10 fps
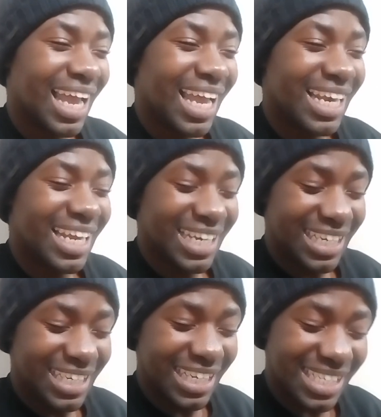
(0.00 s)
And then
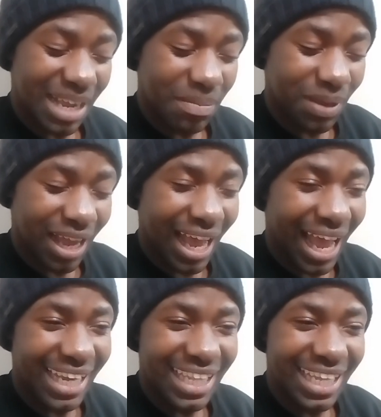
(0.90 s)
he digs up,
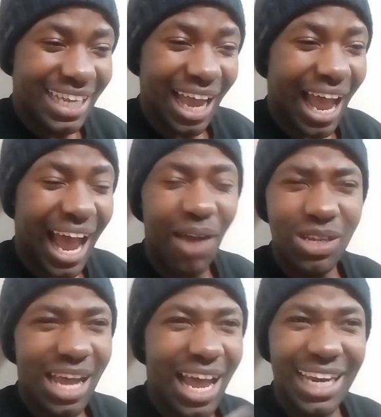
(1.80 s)
I
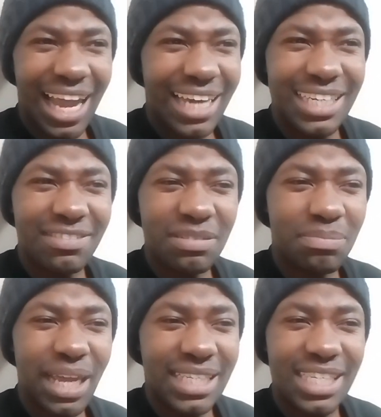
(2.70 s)
didn't even
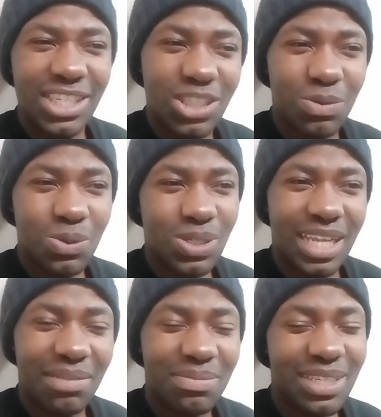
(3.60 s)
pay attention
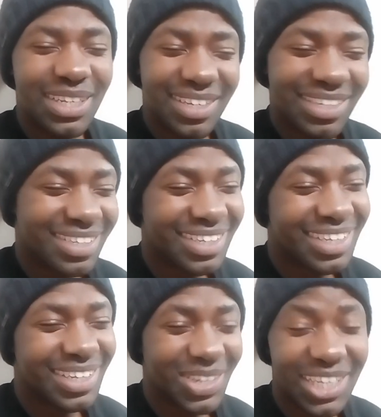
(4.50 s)
because, I mean,
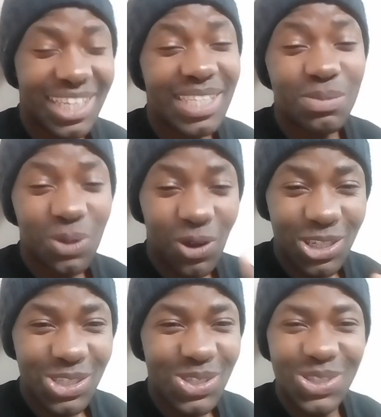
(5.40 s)
okay, let's be
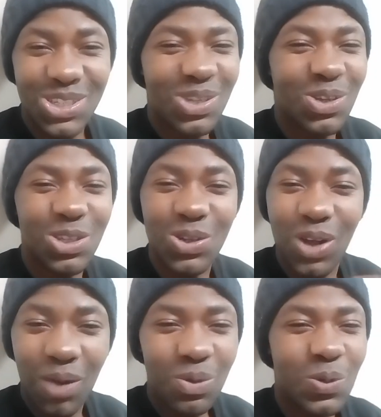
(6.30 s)
honest, you
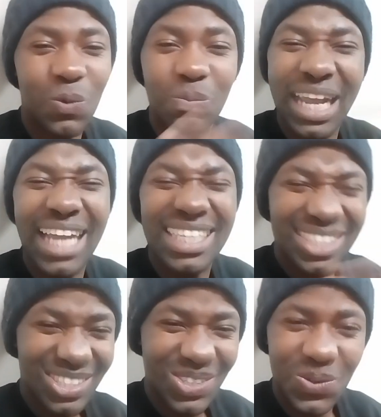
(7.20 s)
know how we don't pay
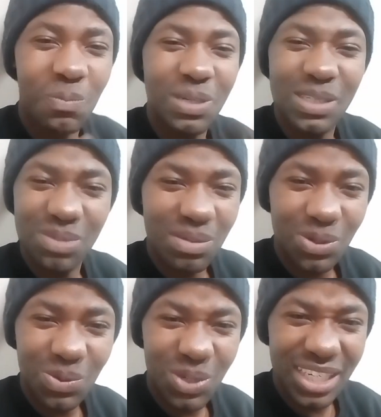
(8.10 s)
attention to homeless
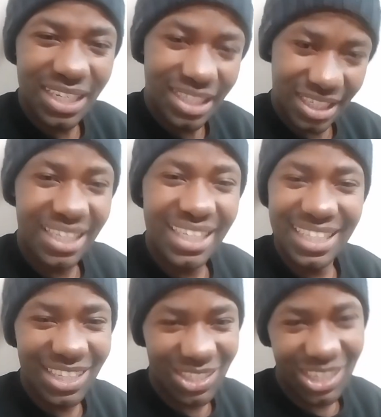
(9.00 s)
people when they're digging
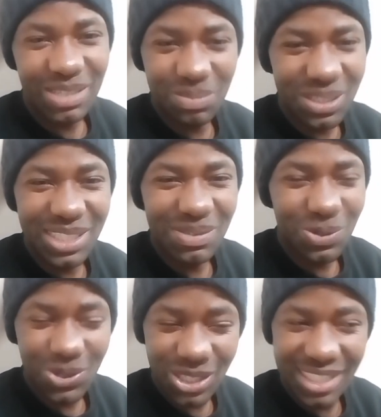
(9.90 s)
in the dustbins,
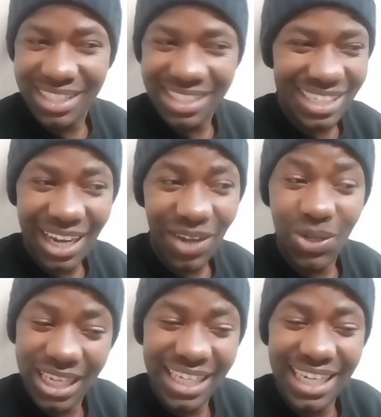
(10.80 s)
because like,
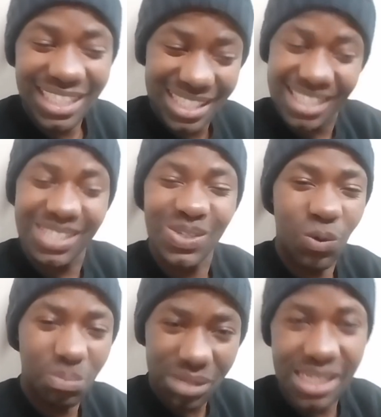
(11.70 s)
okay, that's
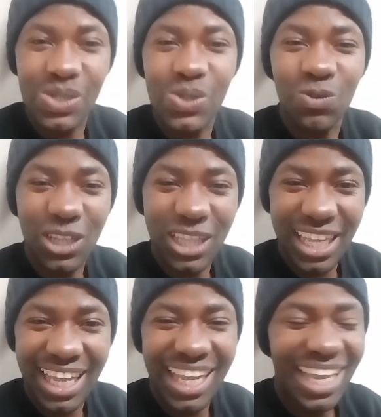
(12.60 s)
your business over there.